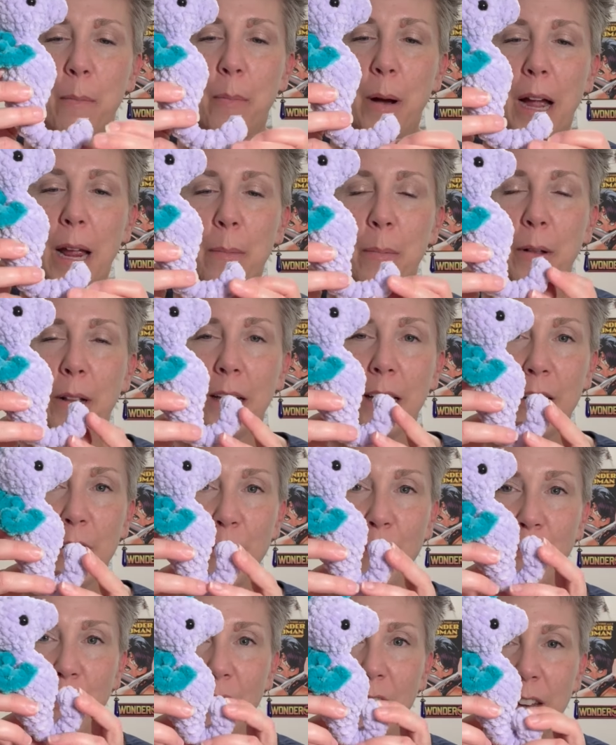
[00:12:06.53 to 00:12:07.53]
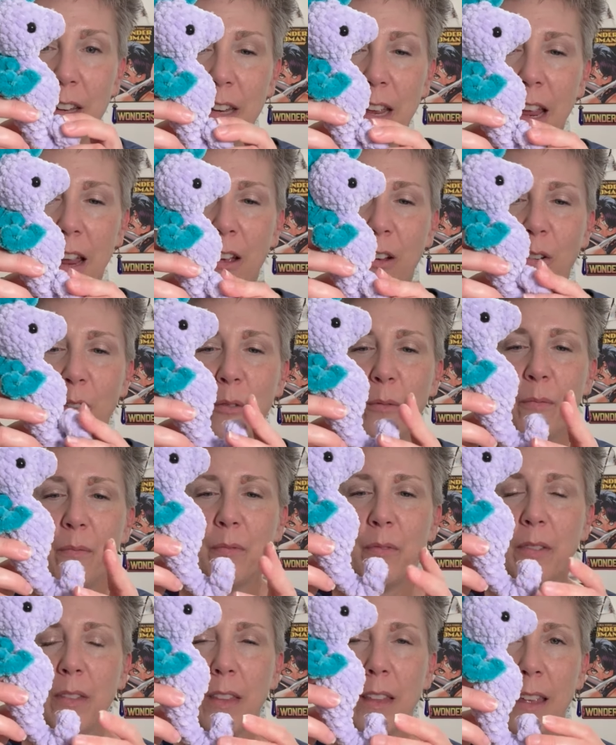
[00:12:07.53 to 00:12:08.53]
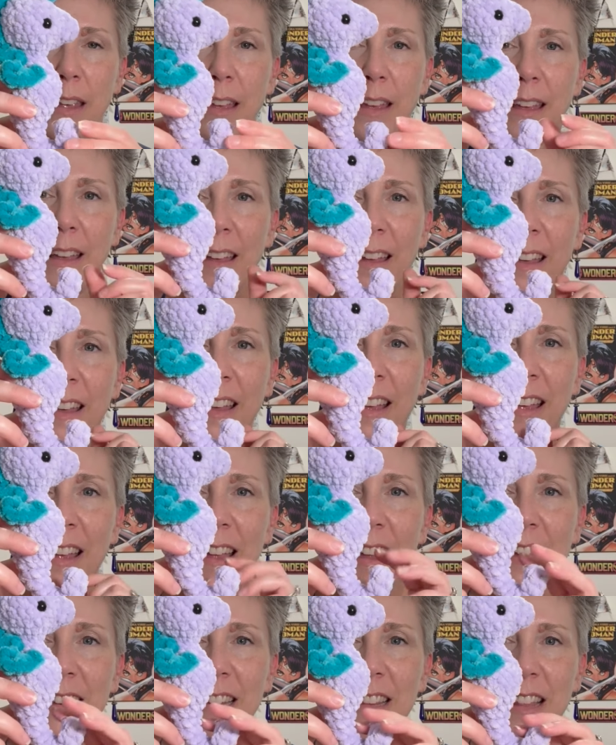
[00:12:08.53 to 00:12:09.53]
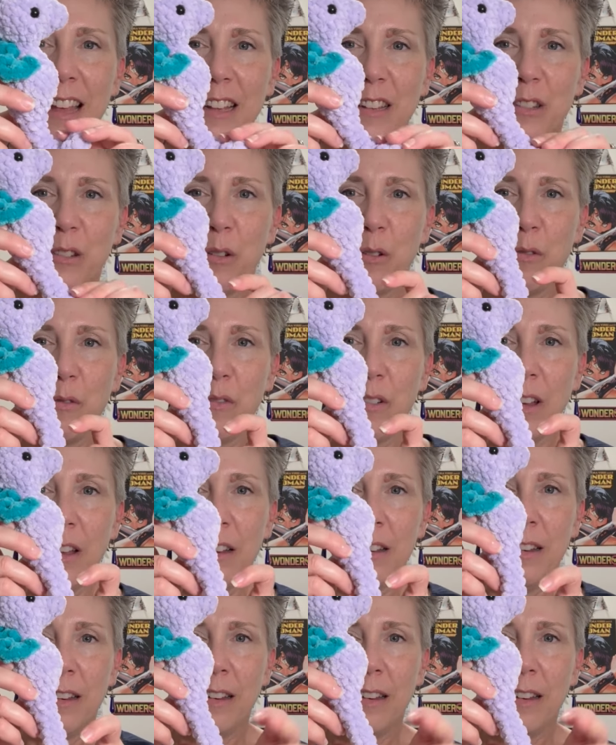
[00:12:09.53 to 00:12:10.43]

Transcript: pipe cleaner for the tail. Isn't that so fun?